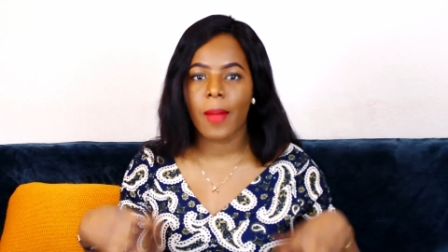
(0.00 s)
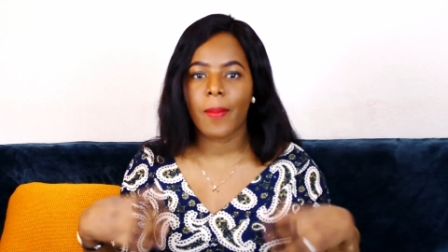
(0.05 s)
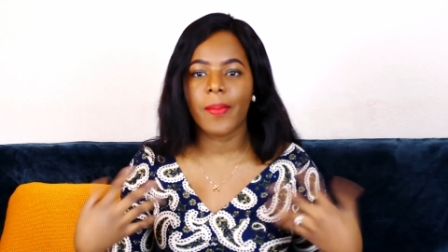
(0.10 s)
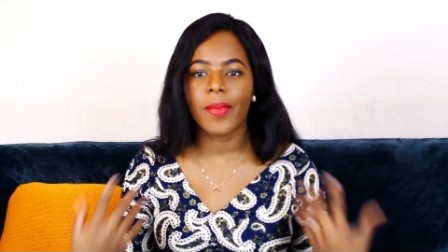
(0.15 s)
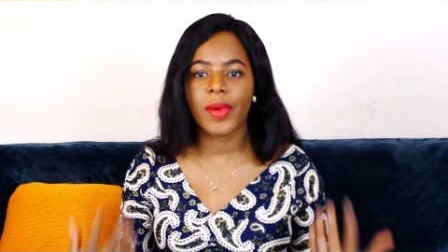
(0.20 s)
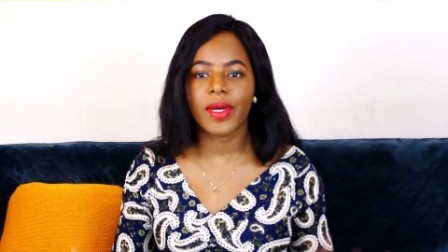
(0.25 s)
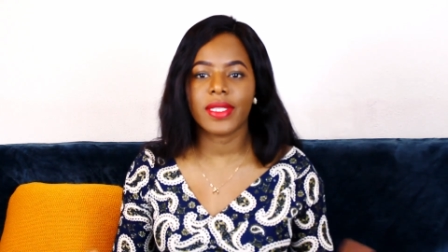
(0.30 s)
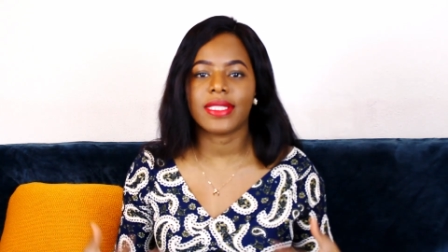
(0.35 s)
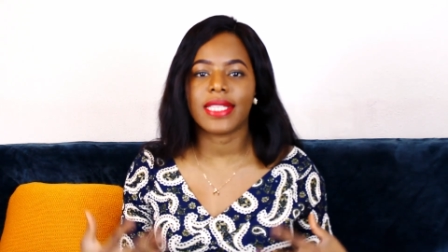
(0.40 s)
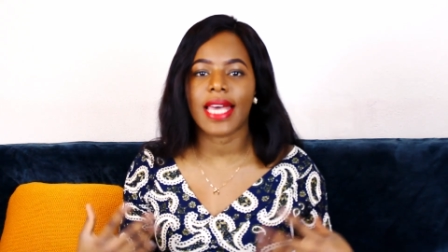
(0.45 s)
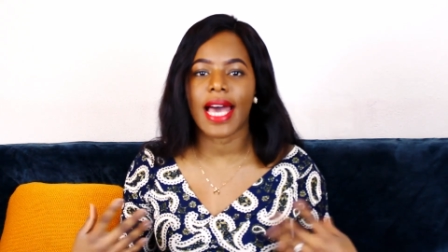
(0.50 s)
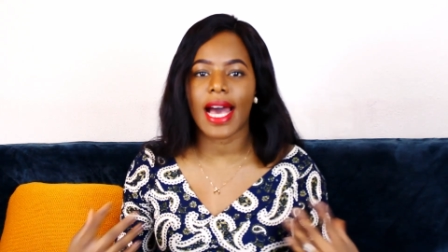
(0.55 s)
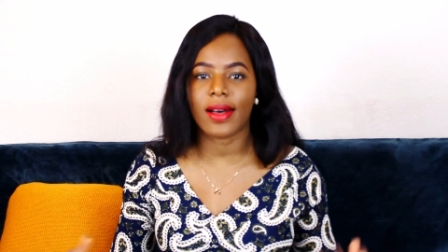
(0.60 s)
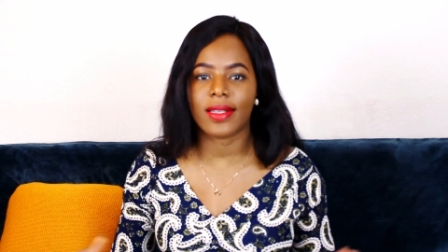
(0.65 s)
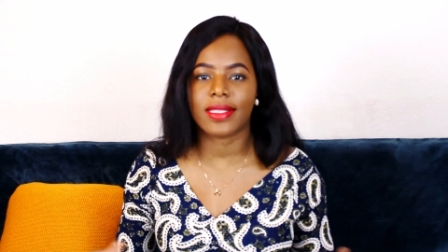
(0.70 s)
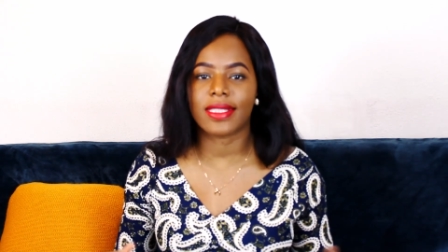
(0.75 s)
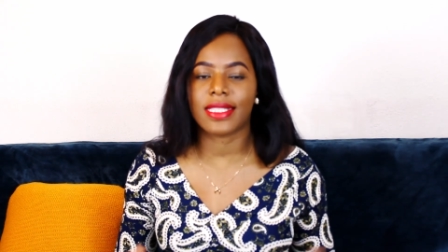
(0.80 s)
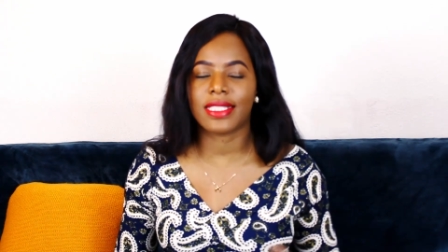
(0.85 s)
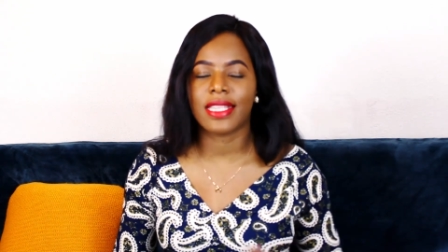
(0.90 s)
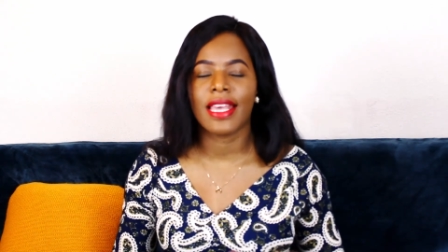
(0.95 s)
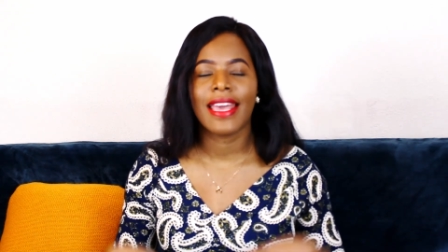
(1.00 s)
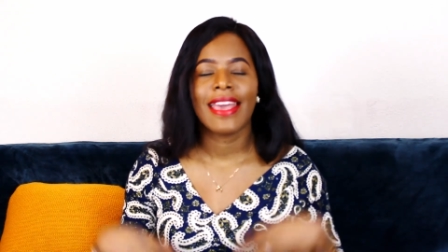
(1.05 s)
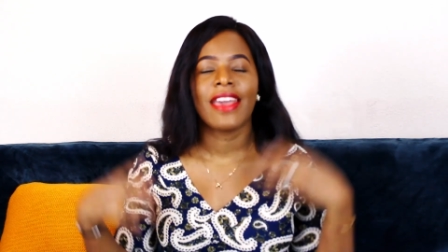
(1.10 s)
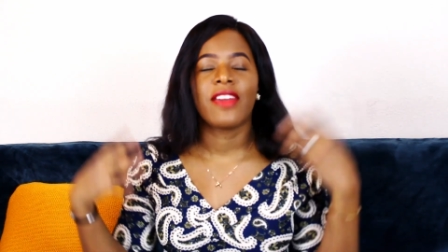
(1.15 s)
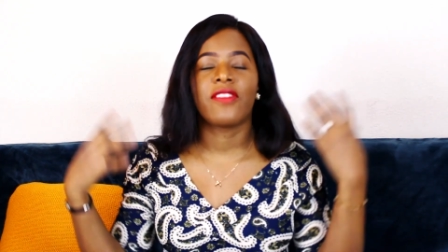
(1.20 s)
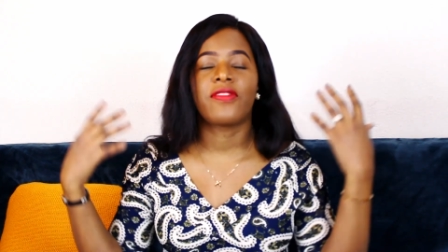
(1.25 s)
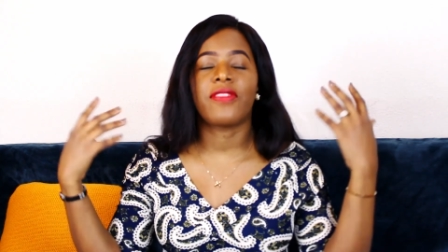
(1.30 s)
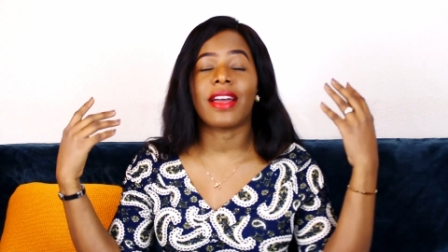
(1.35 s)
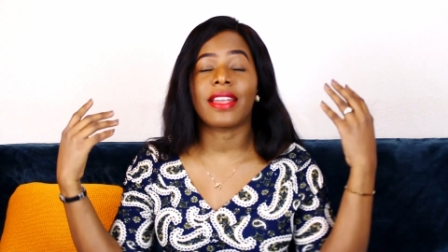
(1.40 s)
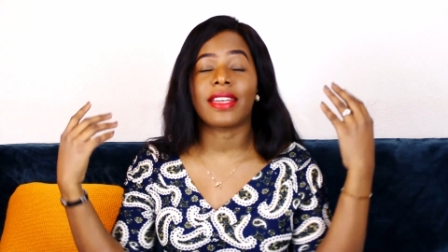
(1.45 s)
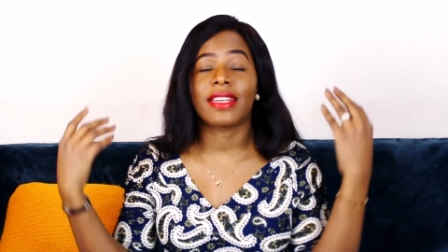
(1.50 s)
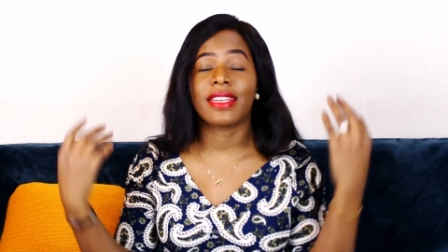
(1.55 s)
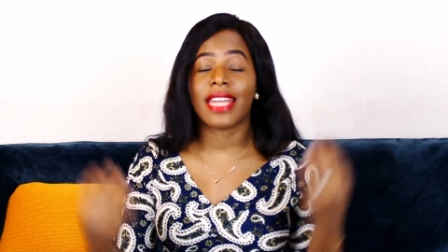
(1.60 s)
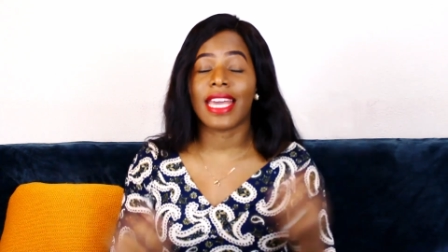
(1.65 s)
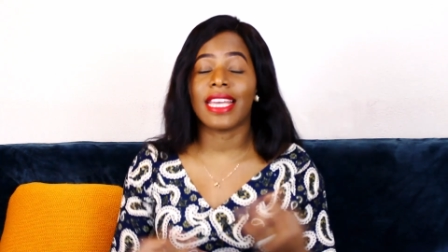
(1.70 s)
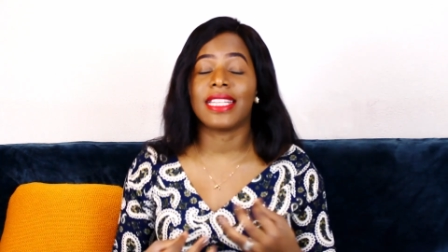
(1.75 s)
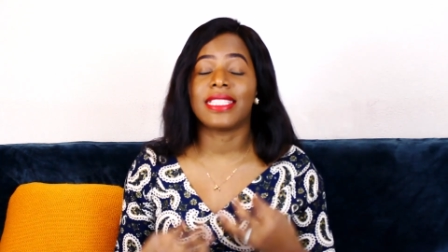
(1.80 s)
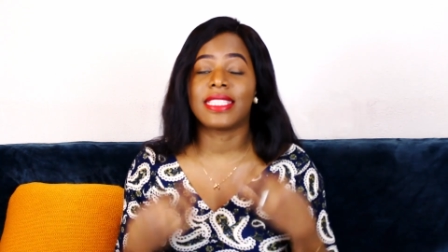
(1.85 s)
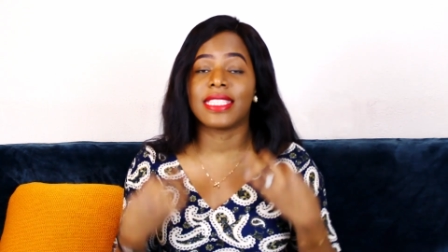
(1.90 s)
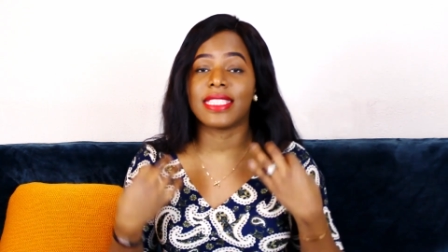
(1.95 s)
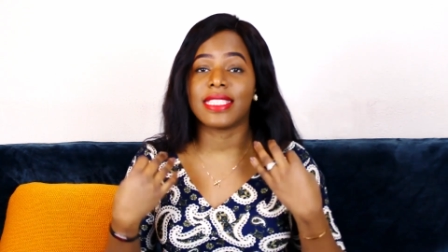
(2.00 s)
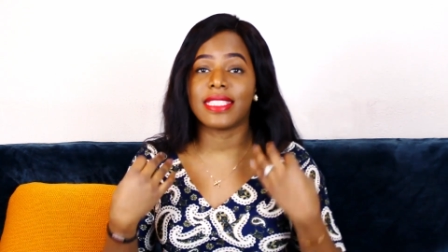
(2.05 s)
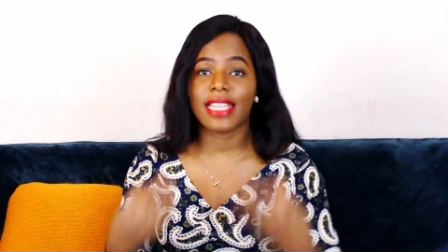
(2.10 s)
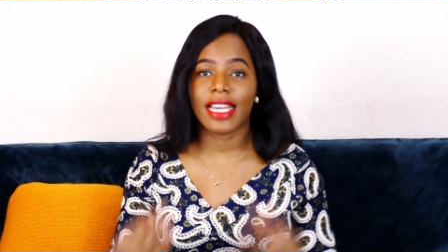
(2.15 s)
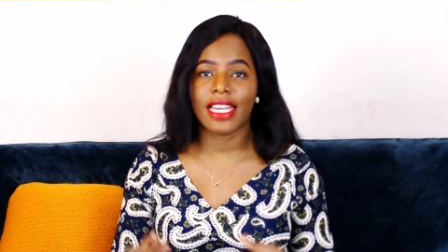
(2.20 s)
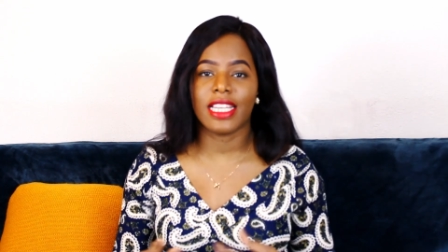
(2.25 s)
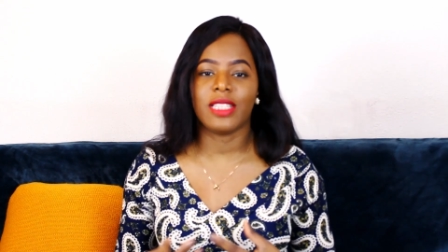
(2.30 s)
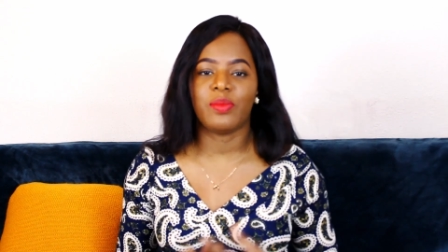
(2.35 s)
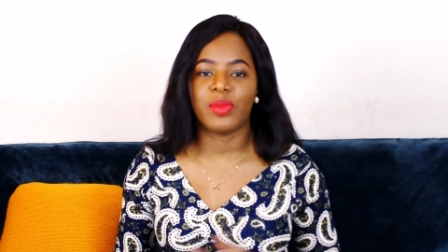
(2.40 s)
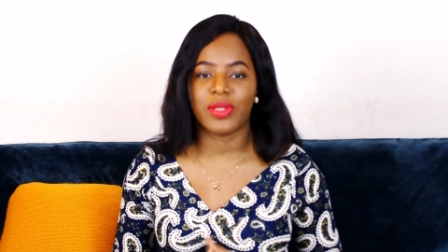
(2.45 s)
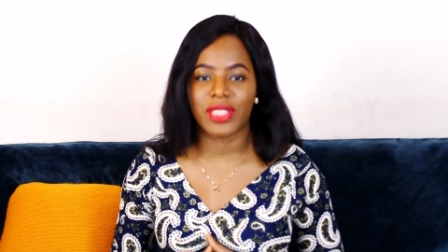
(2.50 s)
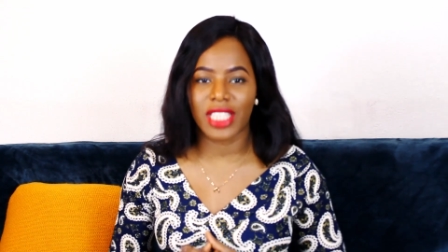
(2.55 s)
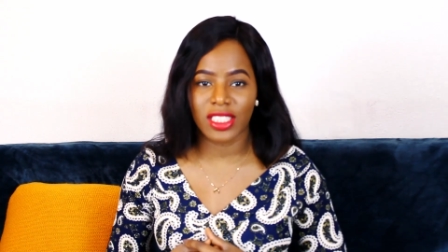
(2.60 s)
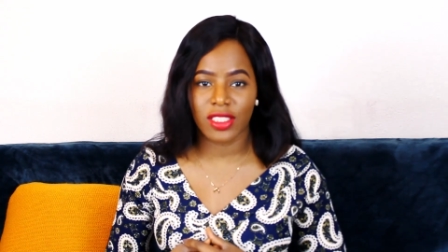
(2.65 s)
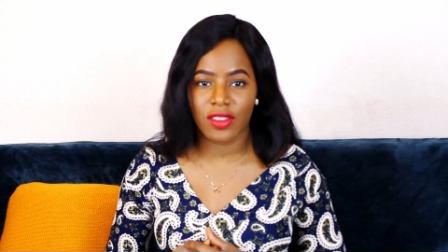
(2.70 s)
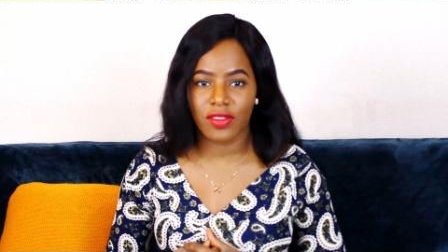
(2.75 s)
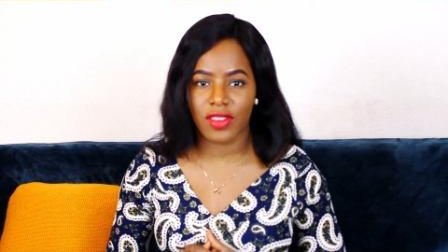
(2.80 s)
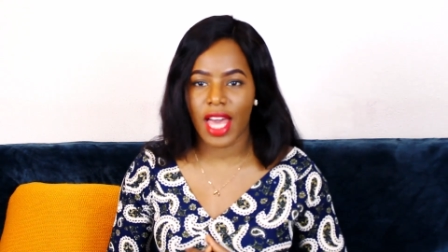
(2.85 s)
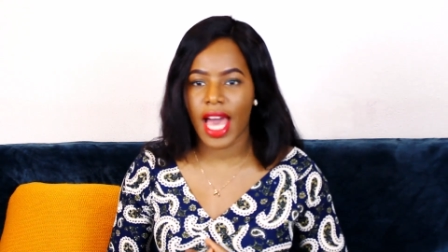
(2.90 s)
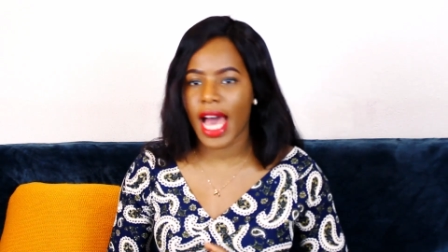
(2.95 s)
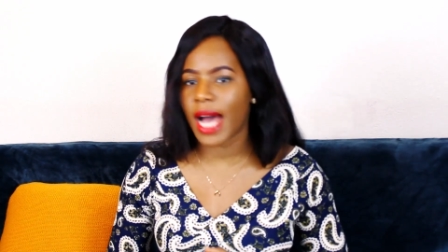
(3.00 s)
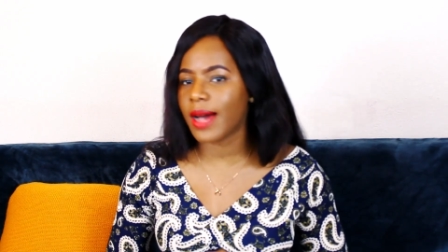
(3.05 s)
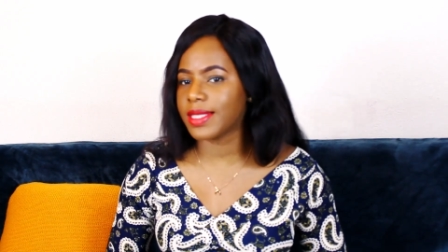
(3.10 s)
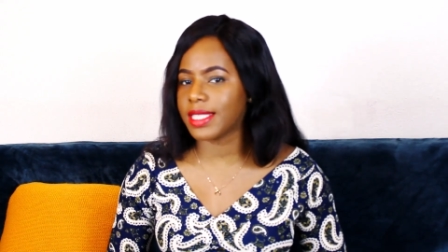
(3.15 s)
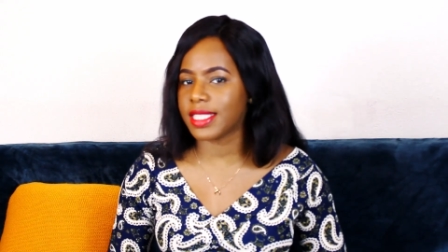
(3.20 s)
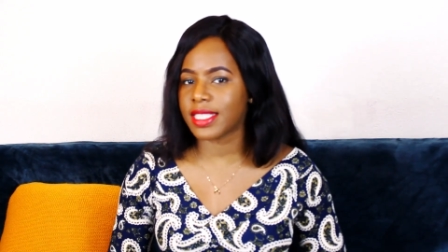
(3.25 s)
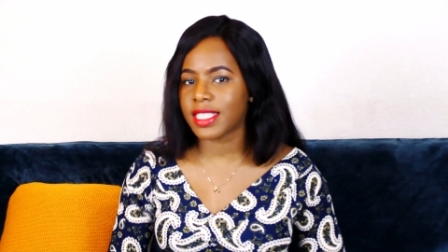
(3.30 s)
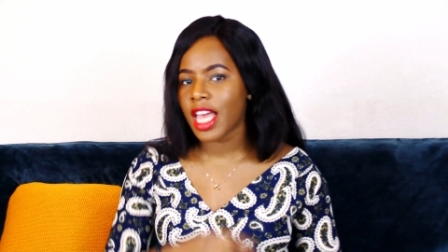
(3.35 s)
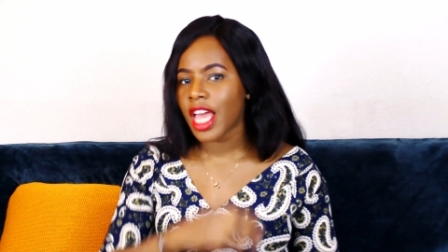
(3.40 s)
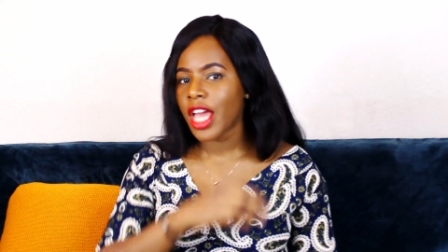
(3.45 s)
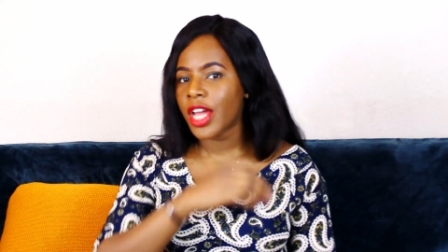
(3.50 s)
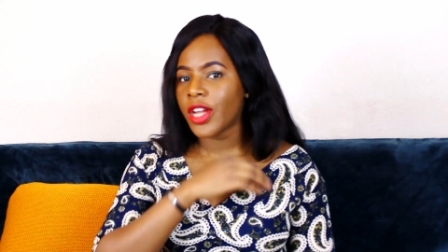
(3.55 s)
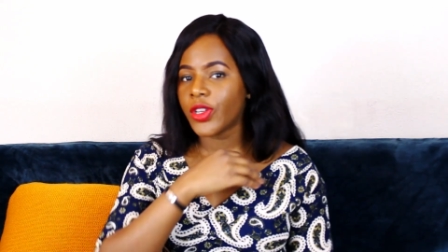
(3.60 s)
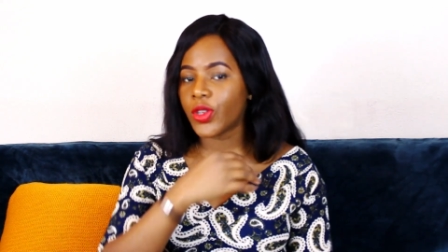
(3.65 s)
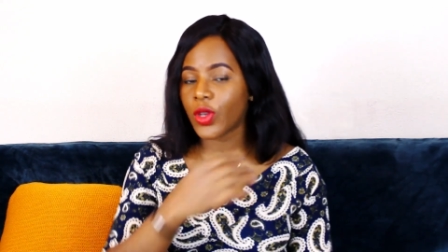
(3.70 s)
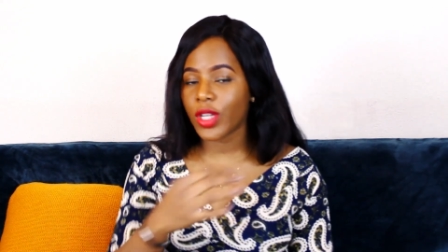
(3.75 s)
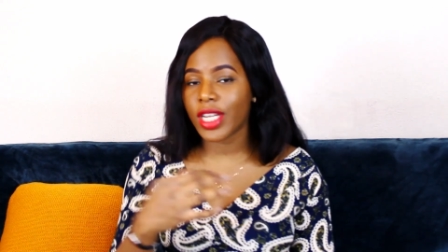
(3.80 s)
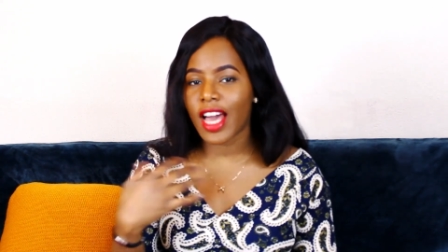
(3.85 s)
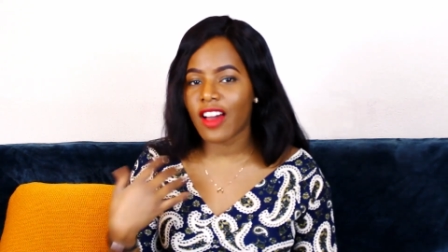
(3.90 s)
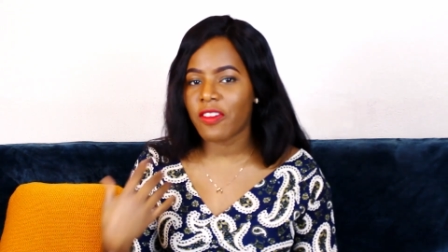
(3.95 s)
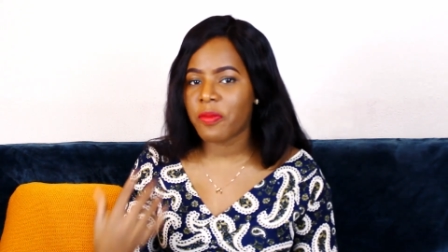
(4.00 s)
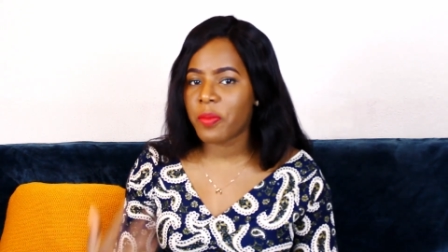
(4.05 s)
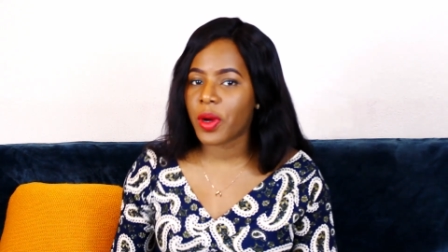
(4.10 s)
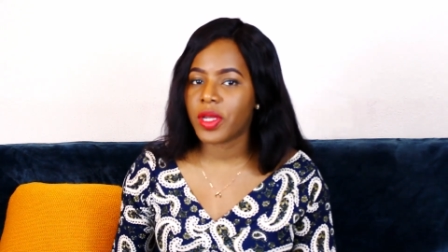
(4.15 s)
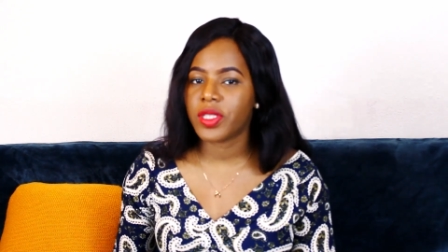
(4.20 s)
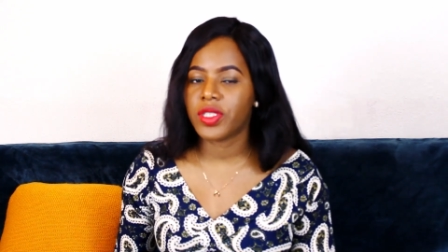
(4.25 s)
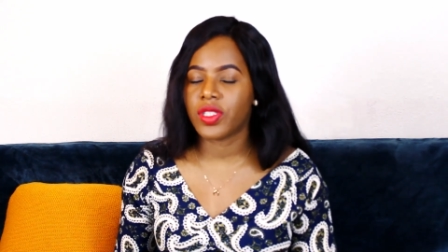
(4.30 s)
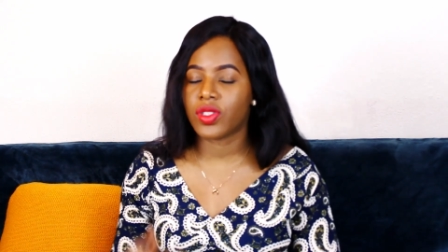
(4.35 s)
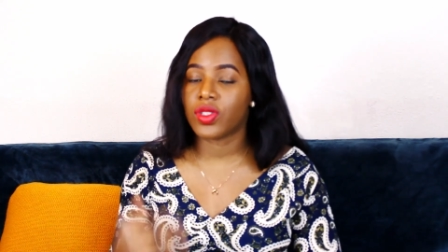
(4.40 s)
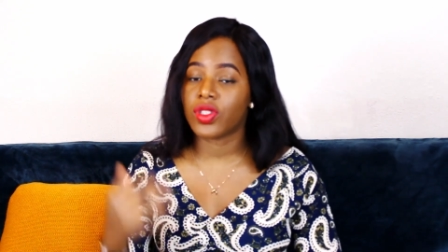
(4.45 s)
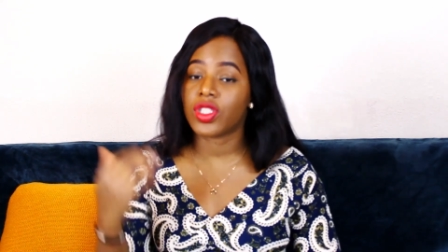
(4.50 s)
Most houses, in fact 99% of the houses, don't have porches.